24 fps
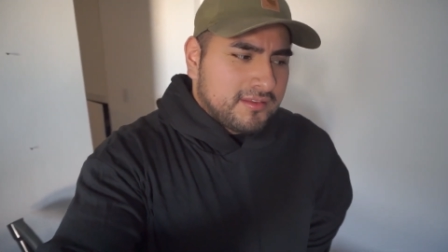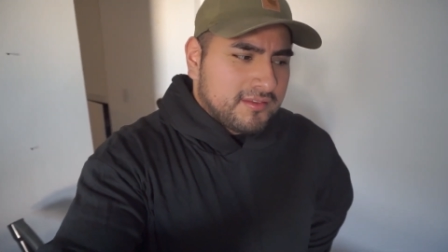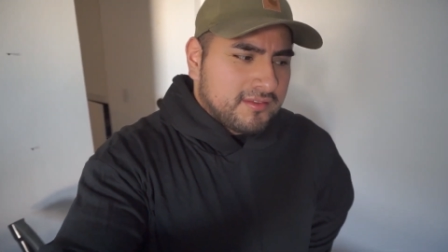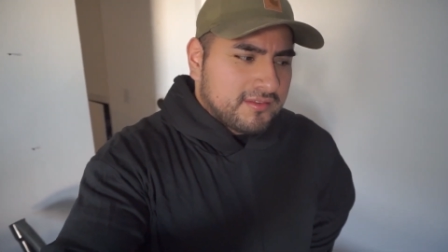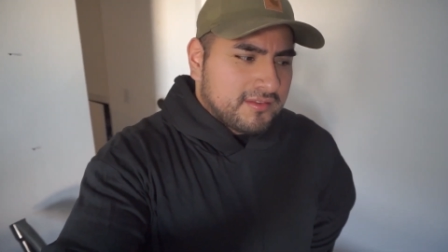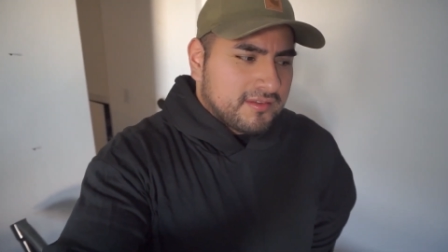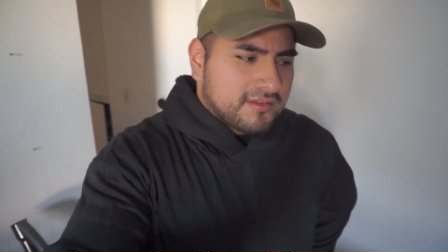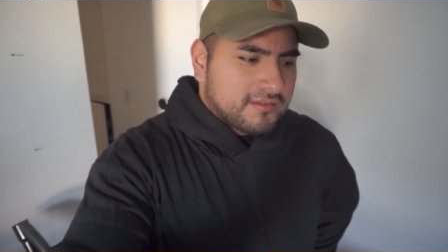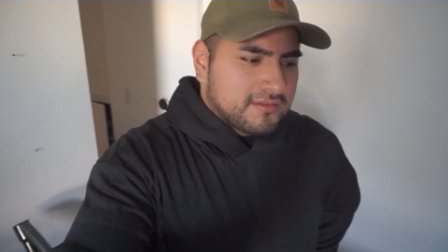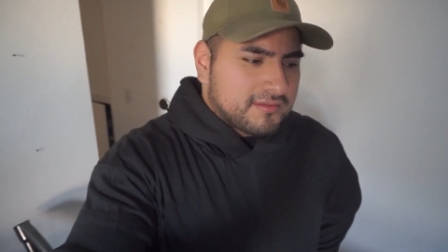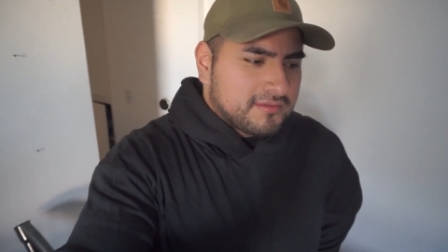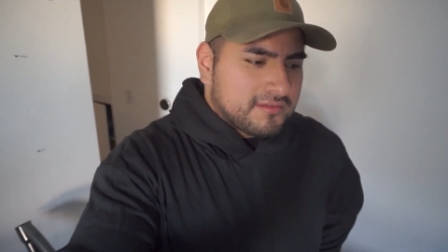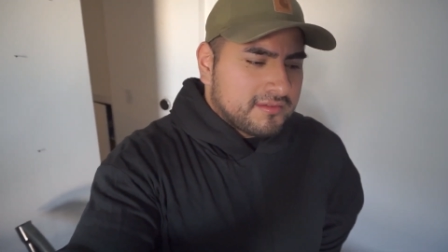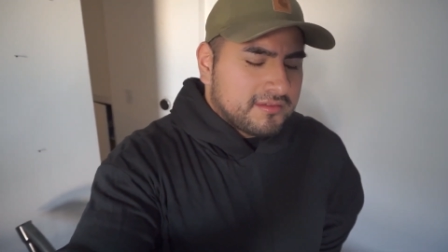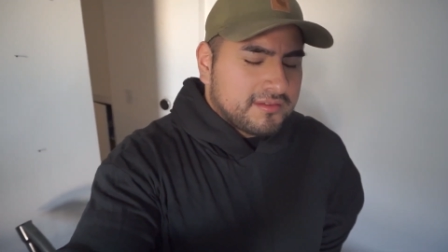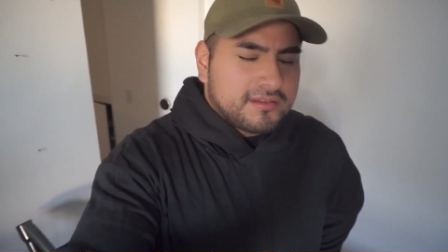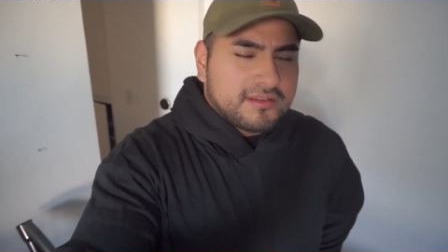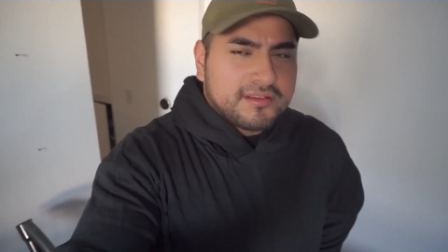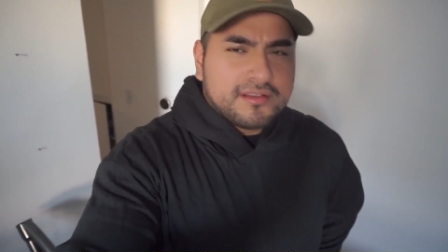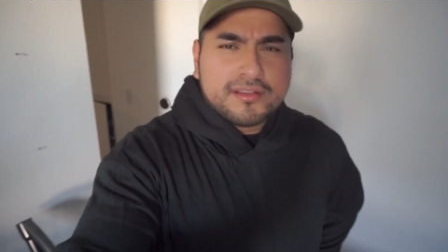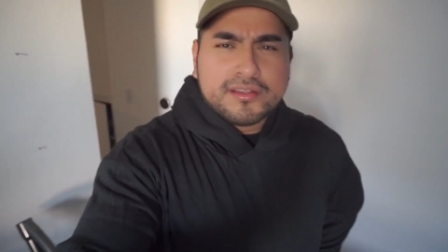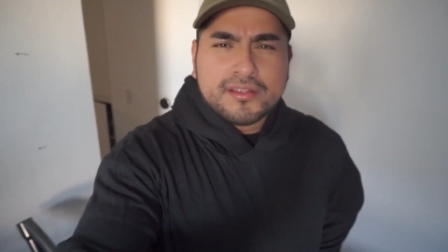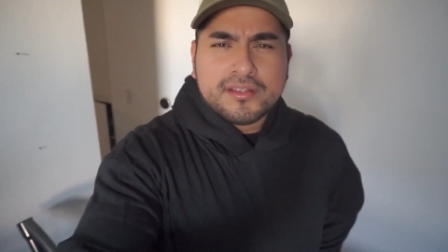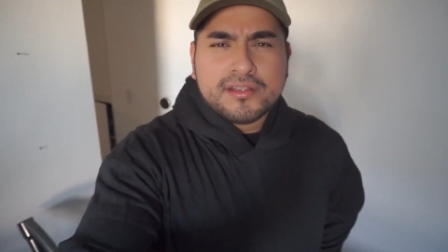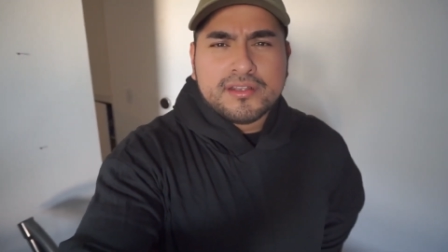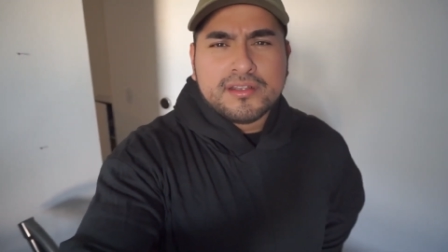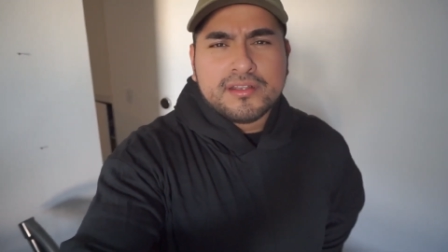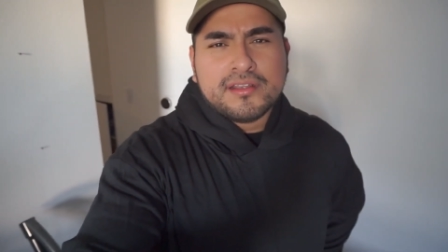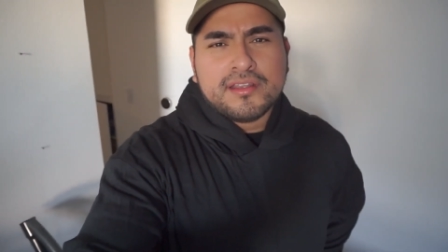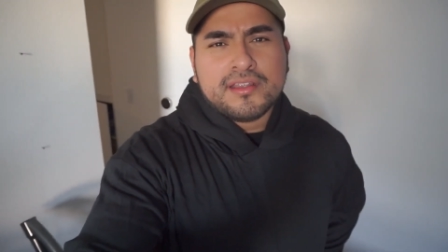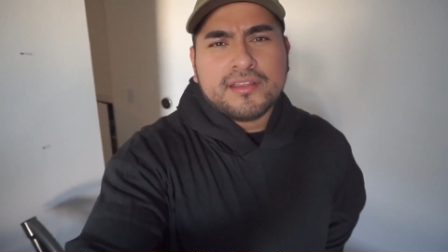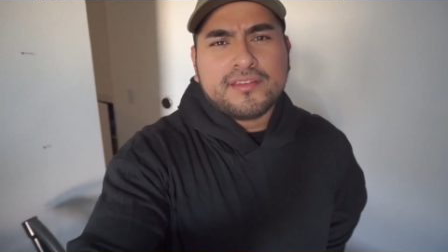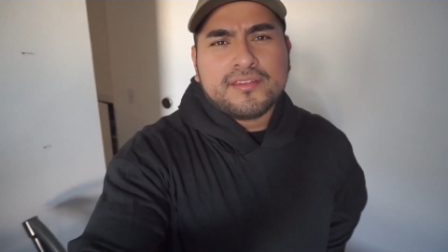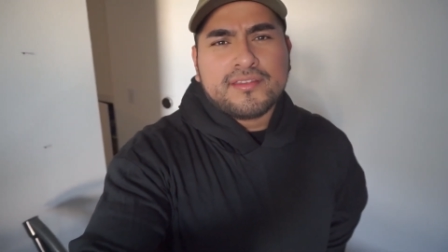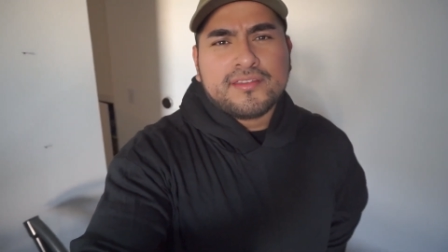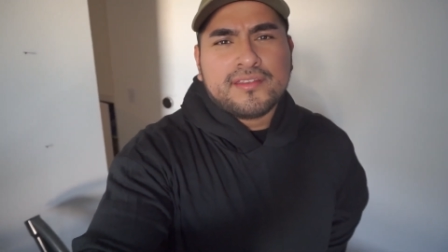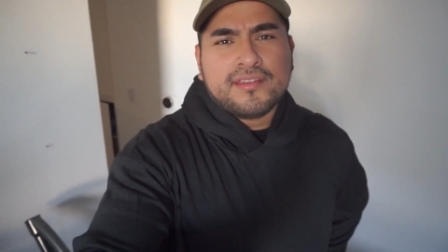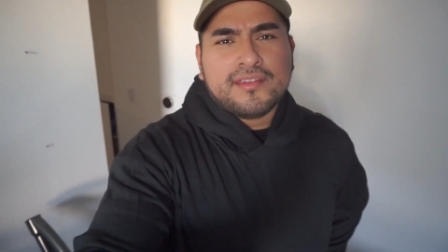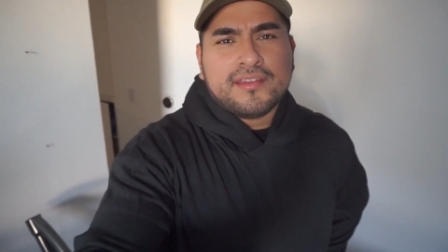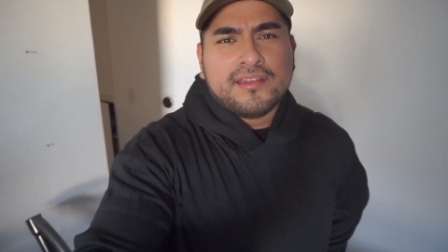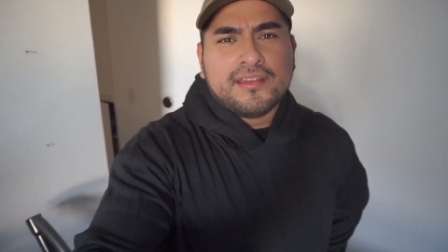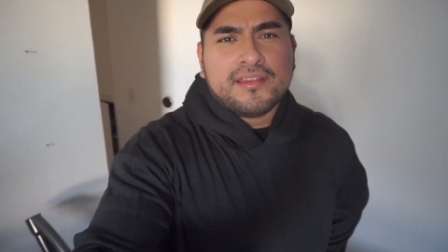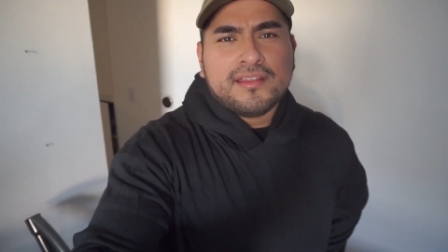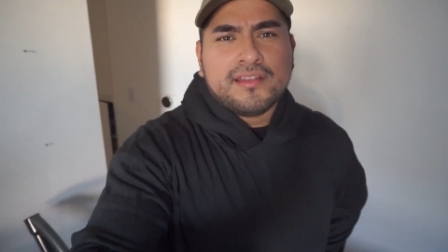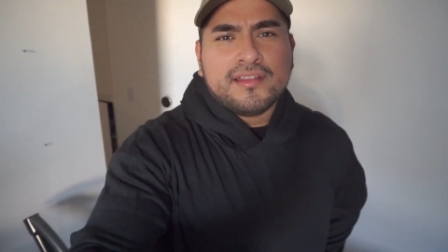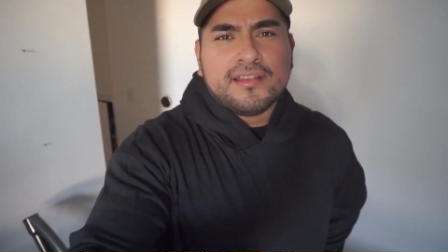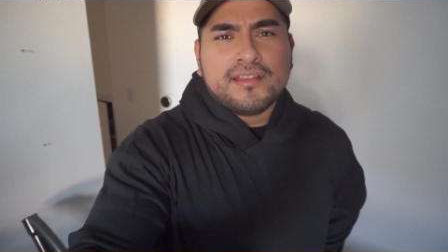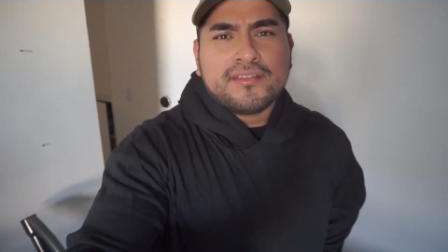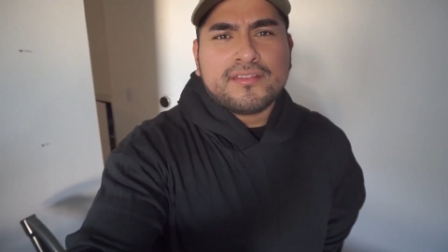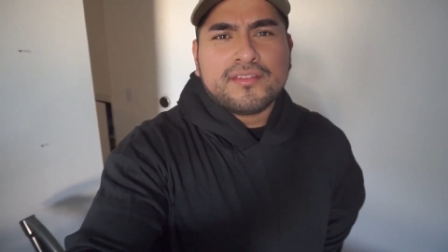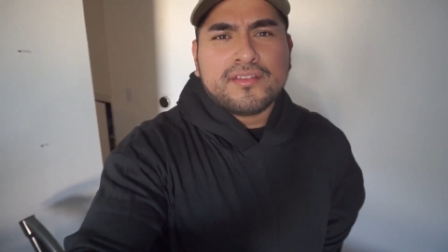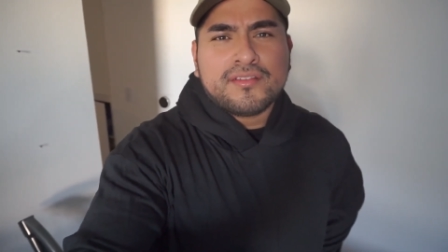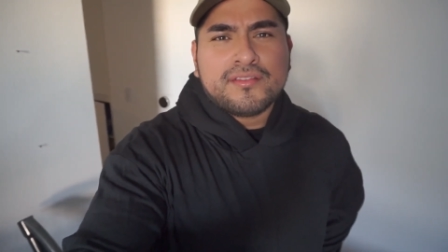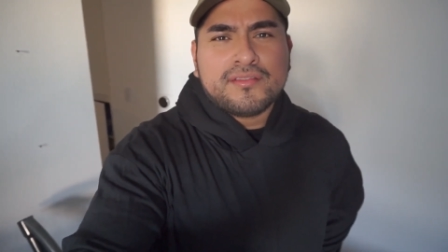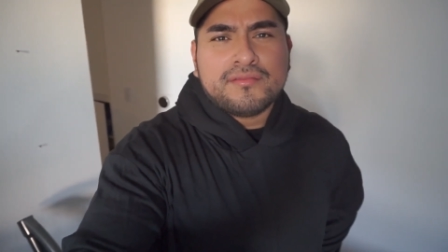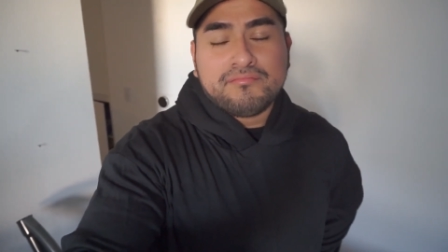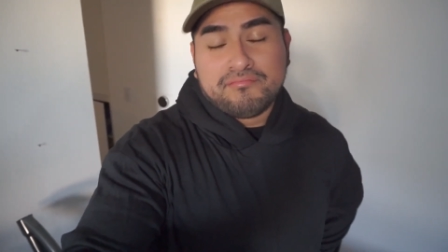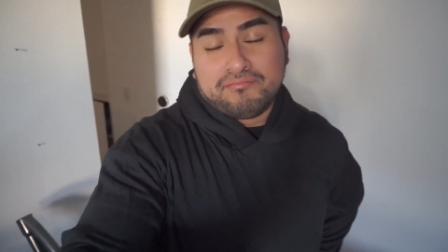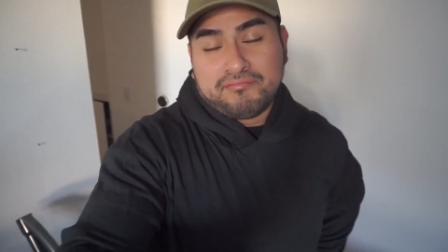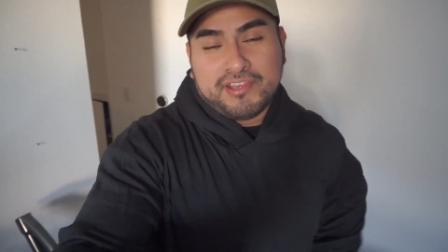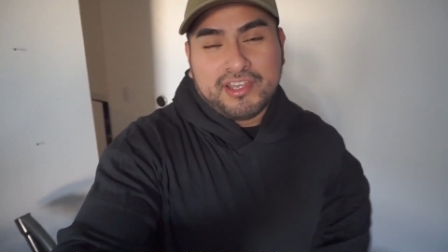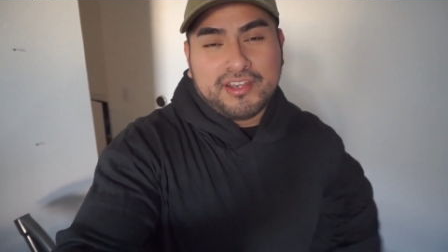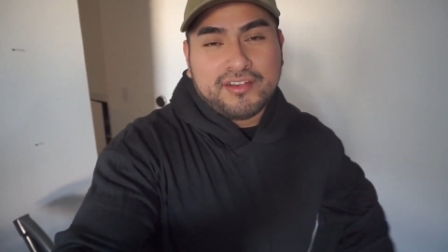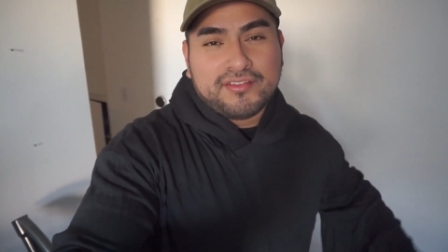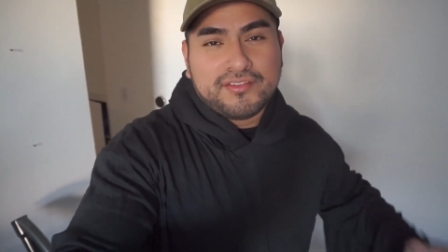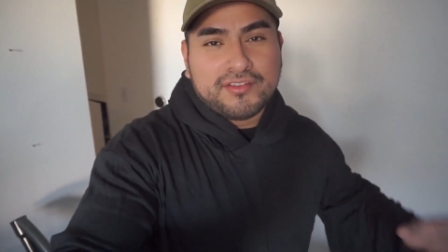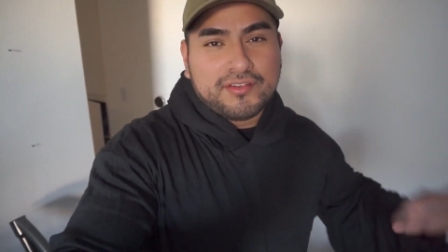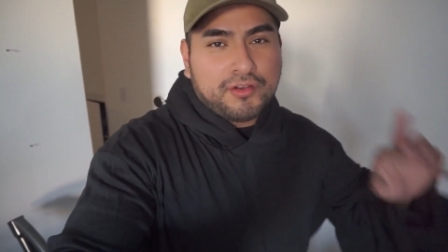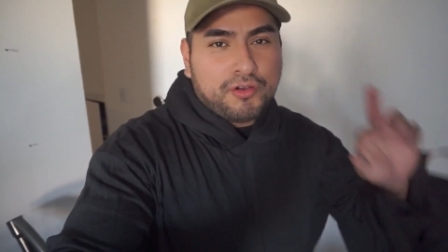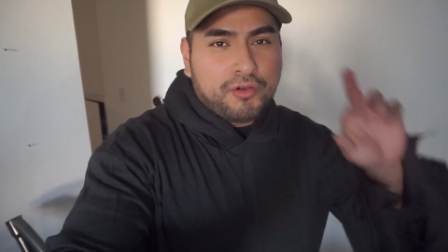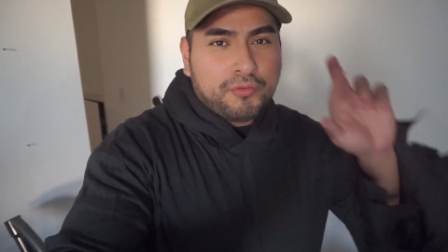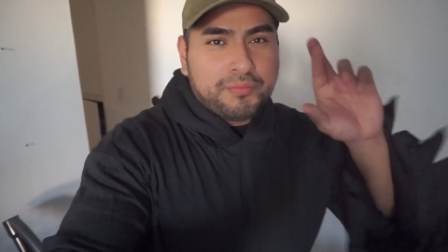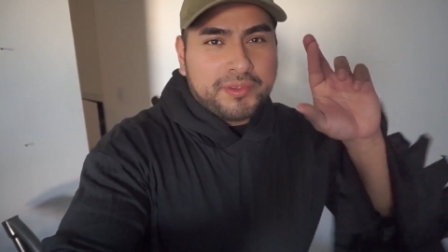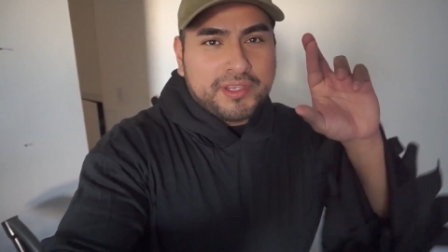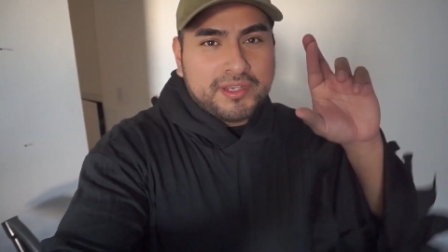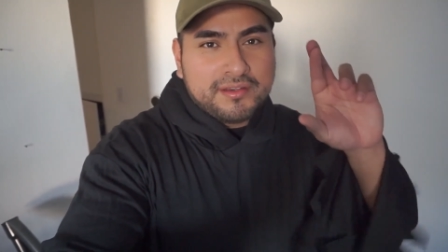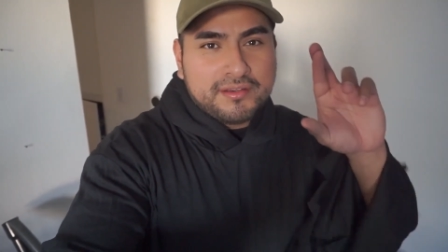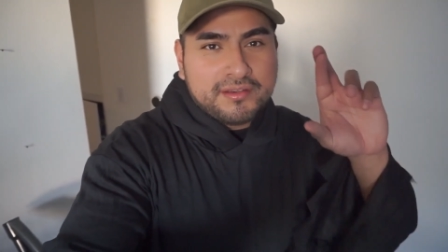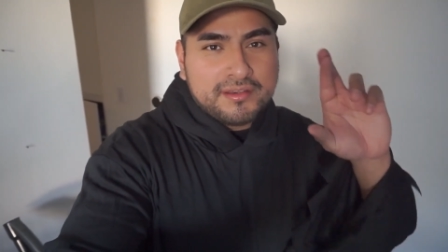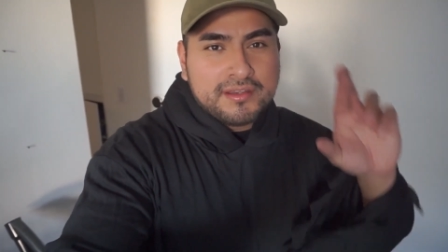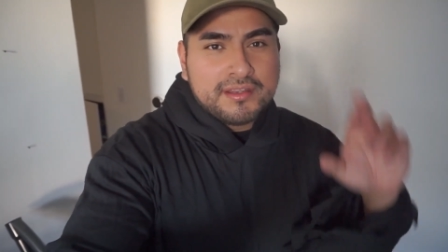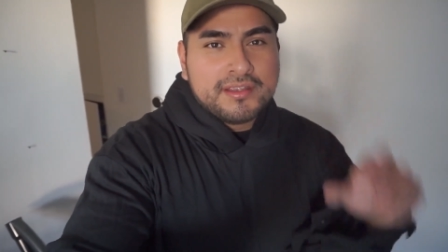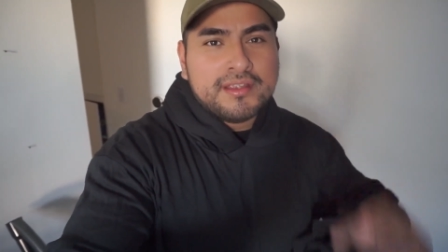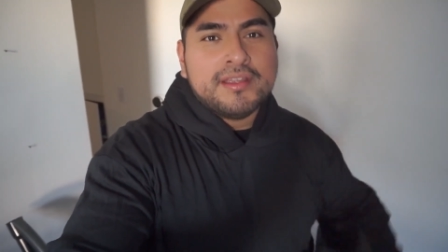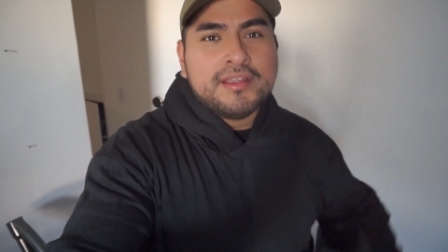So let's let's here's the hoping,